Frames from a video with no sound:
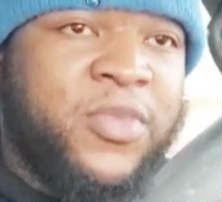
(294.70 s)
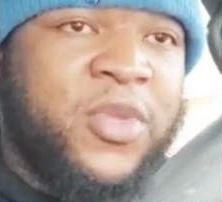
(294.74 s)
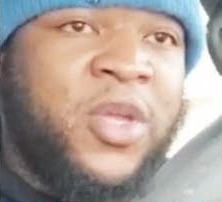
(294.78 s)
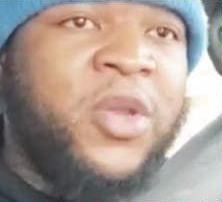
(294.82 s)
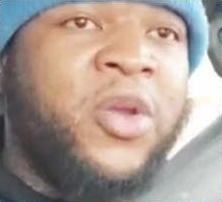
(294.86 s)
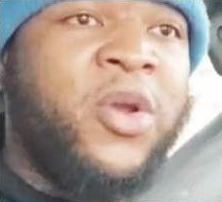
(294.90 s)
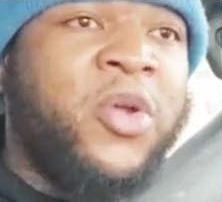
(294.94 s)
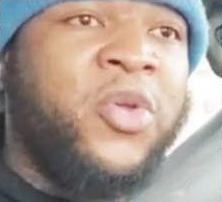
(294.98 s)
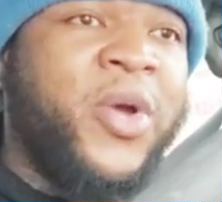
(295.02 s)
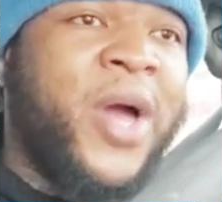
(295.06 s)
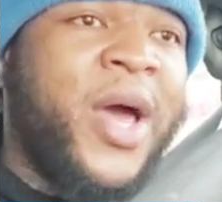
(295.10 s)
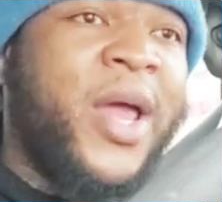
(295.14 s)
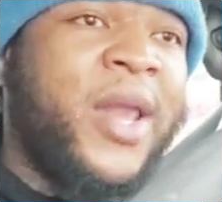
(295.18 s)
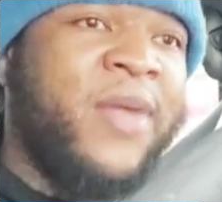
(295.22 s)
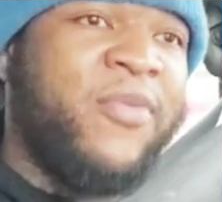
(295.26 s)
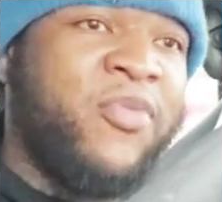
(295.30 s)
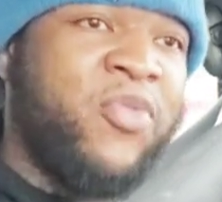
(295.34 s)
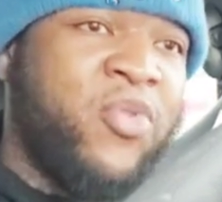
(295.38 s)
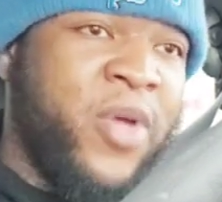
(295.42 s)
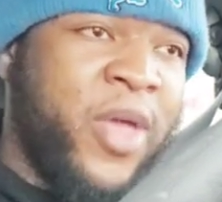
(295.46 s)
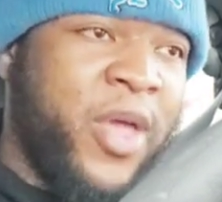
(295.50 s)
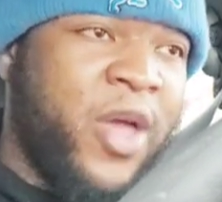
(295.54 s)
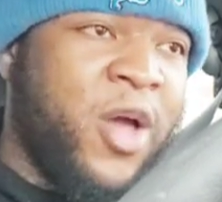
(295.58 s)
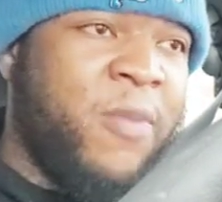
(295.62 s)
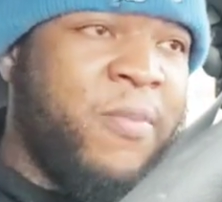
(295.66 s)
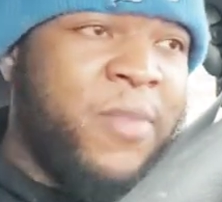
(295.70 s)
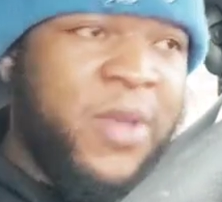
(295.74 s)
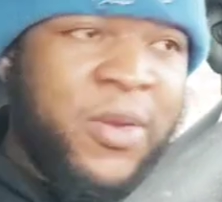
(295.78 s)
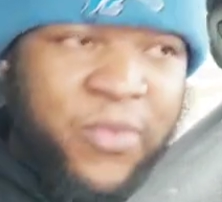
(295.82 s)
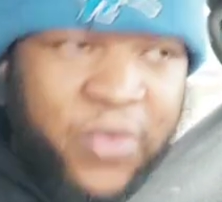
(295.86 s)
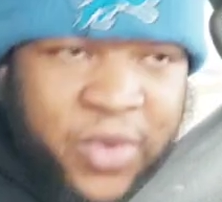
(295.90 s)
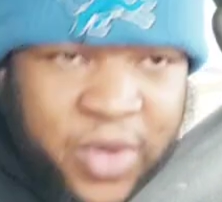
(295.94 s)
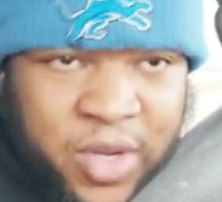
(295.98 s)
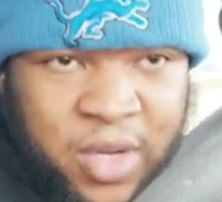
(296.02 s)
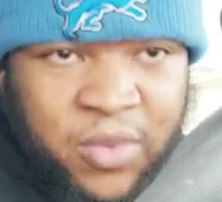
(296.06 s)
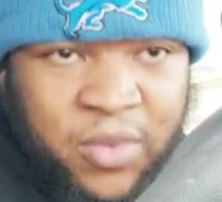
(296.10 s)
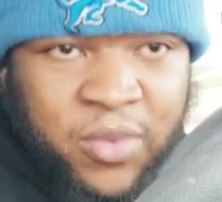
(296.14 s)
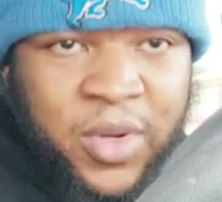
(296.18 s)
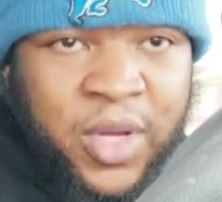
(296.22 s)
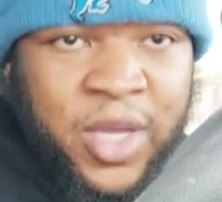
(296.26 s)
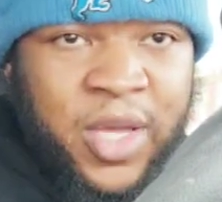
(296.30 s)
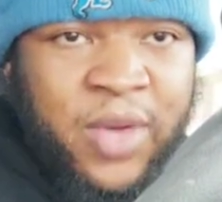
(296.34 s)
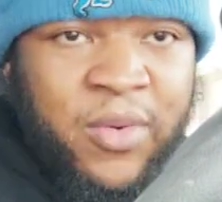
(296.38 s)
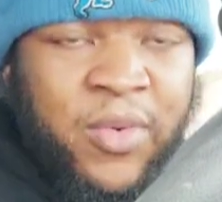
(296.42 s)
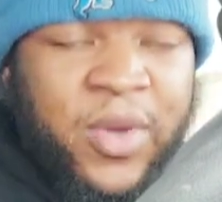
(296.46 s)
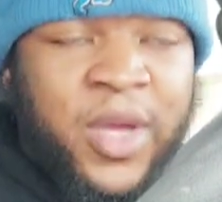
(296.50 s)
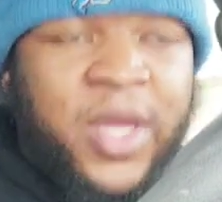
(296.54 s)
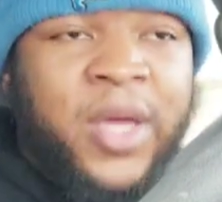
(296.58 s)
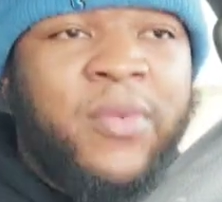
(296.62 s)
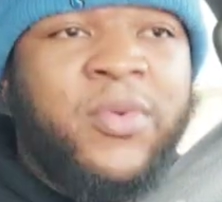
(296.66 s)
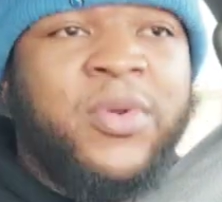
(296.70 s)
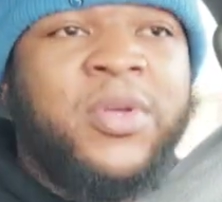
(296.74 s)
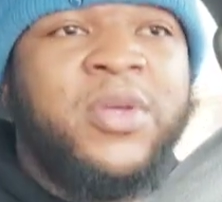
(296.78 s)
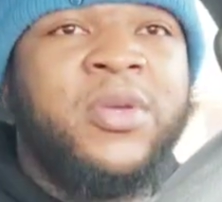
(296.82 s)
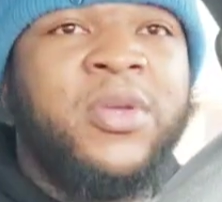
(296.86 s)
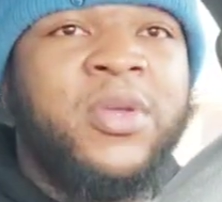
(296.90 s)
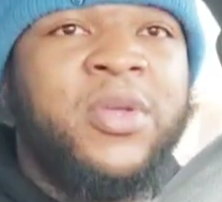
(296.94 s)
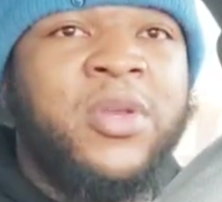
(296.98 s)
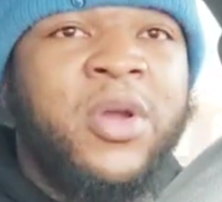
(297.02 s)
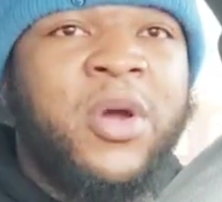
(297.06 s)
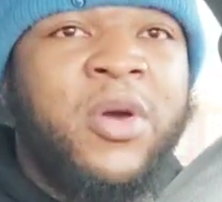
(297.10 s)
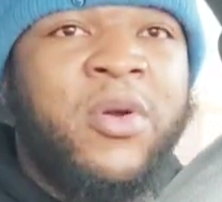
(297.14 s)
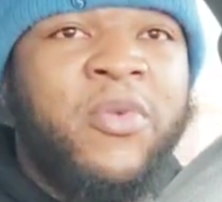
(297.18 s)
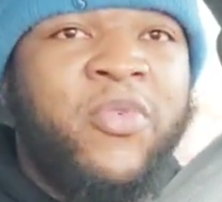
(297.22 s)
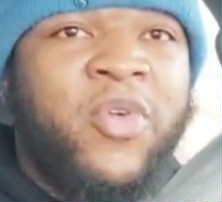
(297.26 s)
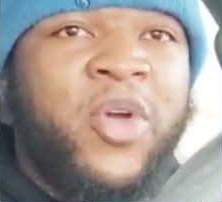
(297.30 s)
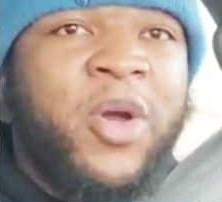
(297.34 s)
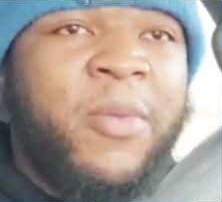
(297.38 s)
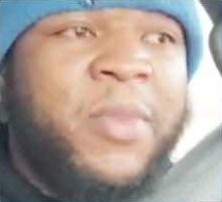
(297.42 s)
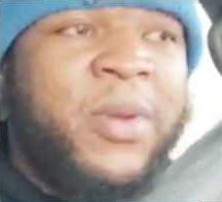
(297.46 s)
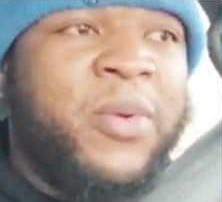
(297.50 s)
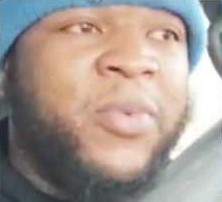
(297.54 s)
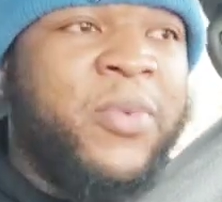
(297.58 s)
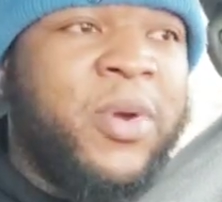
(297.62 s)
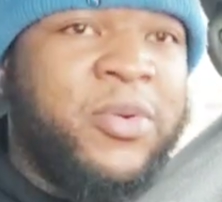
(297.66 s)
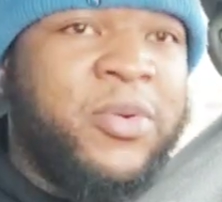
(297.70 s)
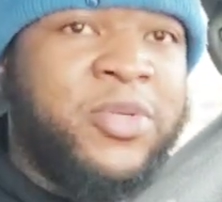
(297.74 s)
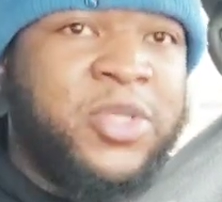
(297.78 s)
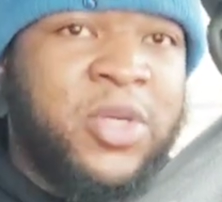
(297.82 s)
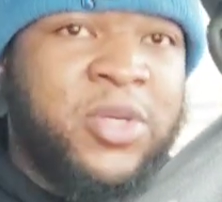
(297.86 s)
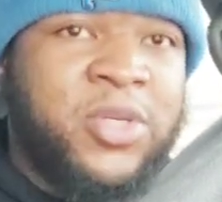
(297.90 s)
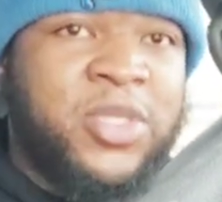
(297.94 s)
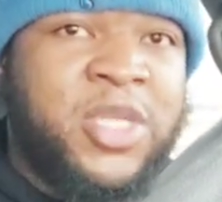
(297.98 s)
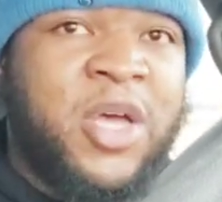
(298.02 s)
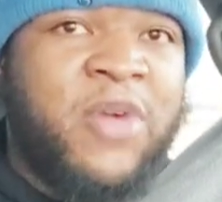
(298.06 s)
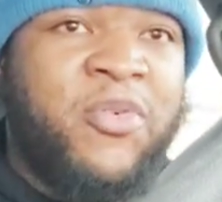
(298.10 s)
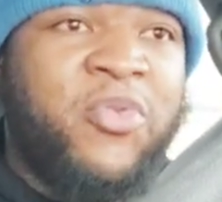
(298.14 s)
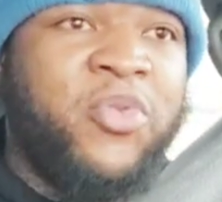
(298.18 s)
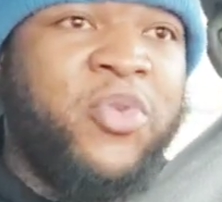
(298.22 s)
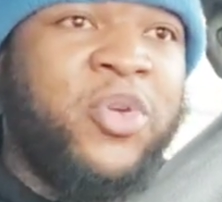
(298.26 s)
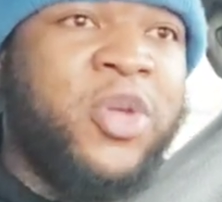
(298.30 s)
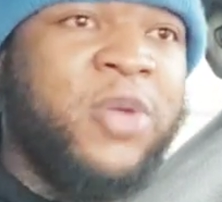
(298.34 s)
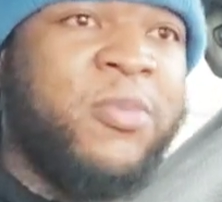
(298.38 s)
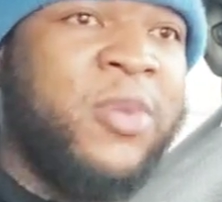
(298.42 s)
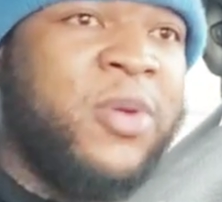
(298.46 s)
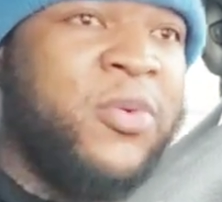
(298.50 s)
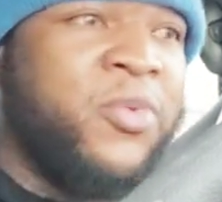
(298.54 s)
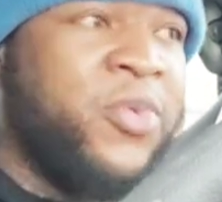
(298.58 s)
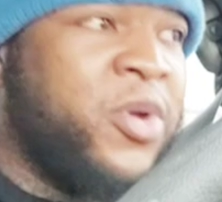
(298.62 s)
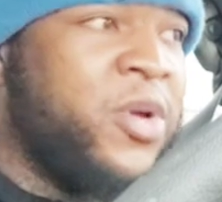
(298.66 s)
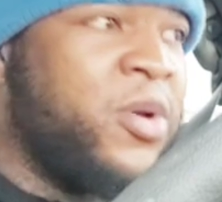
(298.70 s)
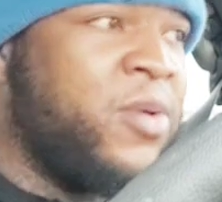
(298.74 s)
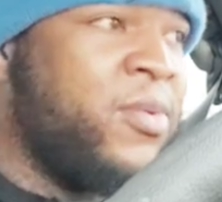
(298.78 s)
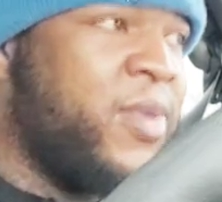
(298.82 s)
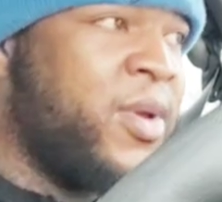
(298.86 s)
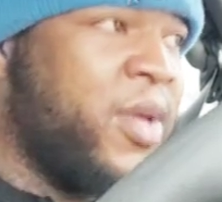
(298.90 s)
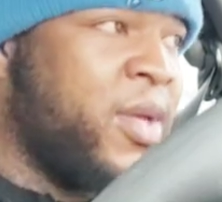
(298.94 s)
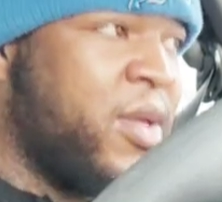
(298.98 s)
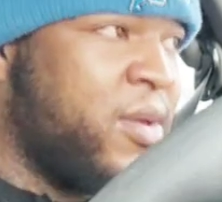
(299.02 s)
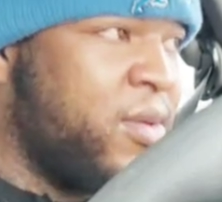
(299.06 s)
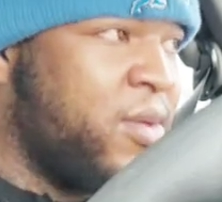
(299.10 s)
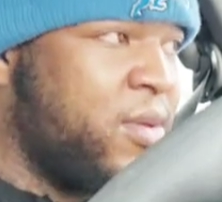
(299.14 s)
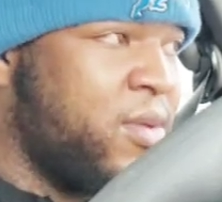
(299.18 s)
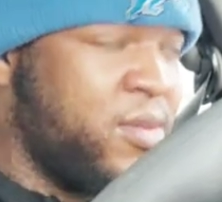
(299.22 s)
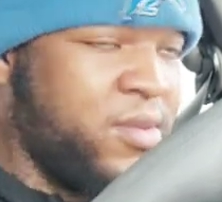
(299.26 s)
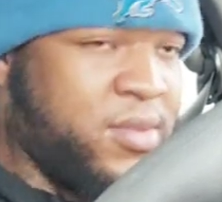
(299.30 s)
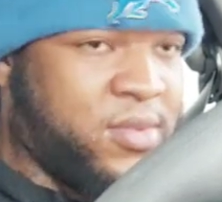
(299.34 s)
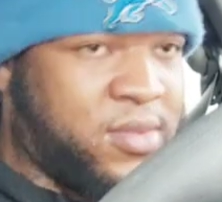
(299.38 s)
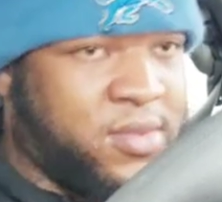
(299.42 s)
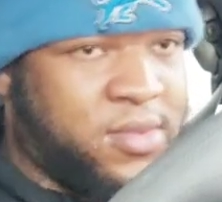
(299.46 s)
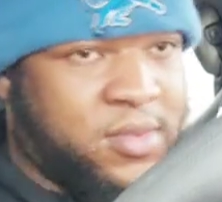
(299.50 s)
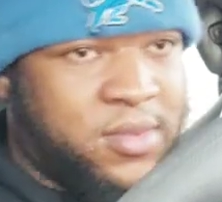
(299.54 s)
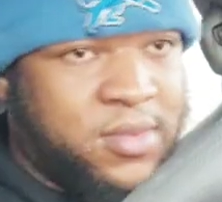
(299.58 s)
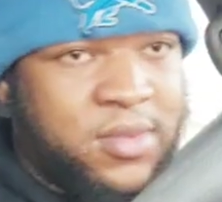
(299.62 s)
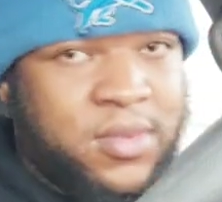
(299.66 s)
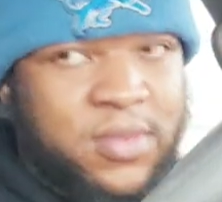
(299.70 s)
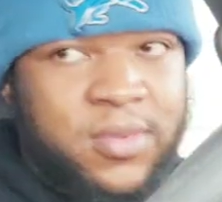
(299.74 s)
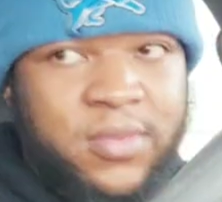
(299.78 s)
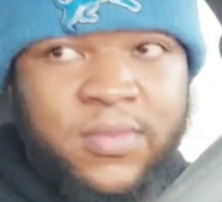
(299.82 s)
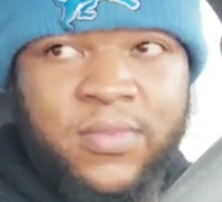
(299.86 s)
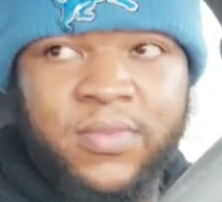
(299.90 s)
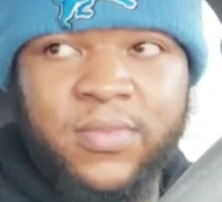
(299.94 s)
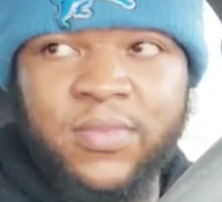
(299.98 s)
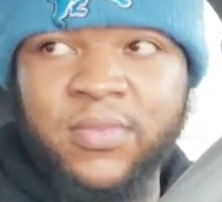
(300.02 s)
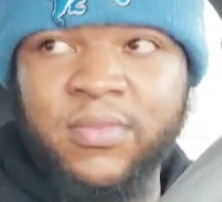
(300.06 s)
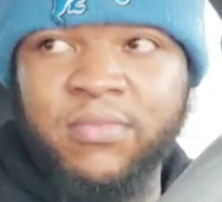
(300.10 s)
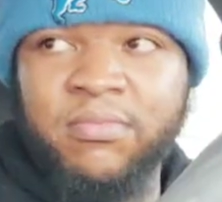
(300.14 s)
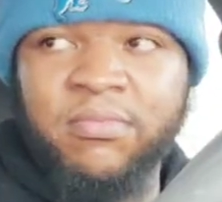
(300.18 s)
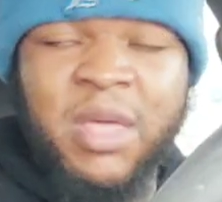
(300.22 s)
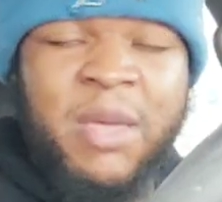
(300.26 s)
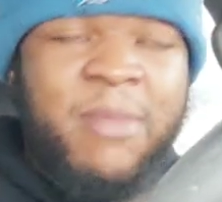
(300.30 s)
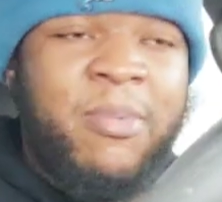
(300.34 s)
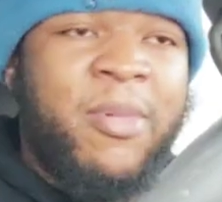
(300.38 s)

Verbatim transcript: You know, you got if you ain't gonna be real with, with, with you know, if you're gonna be real with yourself, who you can be real with?